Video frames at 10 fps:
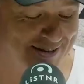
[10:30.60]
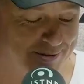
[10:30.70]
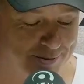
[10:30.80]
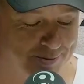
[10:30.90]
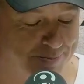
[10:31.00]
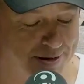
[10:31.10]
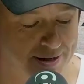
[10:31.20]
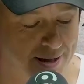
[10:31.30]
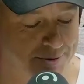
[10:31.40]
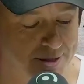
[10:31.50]
Hey, it's what's
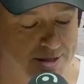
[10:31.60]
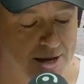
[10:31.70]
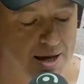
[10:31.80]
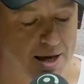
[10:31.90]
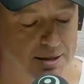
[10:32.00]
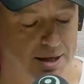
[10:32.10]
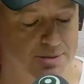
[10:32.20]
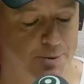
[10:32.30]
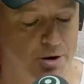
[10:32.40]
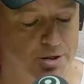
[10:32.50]
being a captain is.
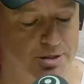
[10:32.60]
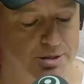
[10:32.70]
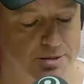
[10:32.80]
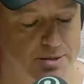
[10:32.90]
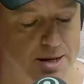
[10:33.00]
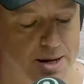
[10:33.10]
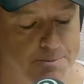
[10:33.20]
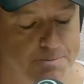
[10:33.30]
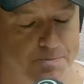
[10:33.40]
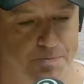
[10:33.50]
Lance Morris
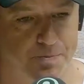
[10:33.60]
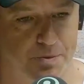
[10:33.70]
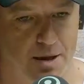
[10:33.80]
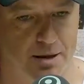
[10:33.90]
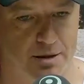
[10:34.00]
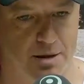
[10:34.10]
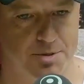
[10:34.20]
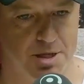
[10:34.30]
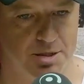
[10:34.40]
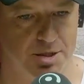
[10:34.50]
at
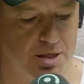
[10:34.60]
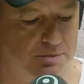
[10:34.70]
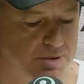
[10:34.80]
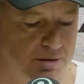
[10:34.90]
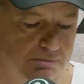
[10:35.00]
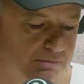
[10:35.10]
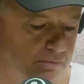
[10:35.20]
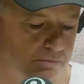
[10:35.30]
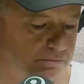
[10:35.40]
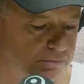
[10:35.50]
the MCG
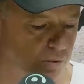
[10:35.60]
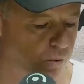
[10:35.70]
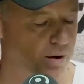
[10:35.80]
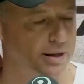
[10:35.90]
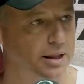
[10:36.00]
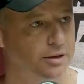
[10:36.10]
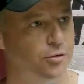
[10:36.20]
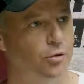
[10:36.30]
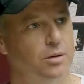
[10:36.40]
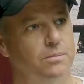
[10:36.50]
didn't quite
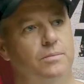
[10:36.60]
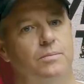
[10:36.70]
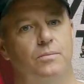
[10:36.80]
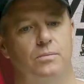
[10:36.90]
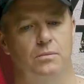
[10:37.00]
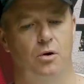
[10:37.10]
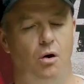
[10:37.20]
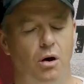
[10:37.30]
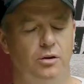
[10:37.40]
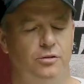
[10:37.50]
click for him.
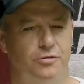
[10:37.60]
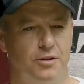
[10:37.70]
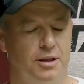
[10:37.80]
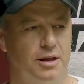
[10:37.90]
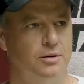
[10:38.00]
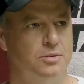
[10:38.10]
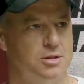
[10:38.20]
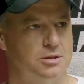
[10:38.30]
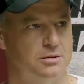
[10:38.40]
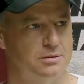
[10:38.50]
I got the feeling
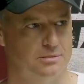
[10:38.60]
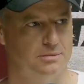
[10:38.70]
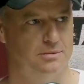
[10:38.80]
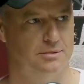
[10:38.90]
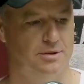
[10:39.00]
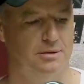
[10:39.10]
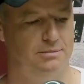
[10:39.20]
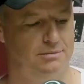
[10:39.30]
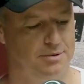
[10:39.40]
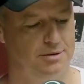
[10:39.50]
he was
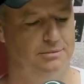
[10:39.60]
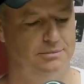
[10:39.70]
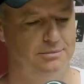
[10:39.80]
the